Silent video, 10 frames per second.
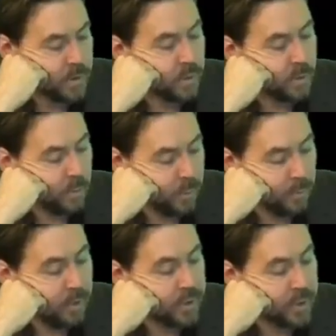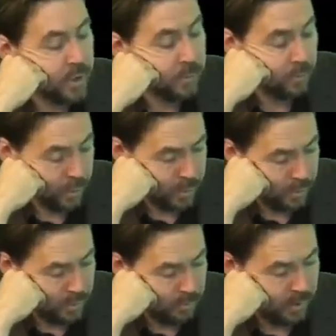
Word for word: so they were published in Russian at the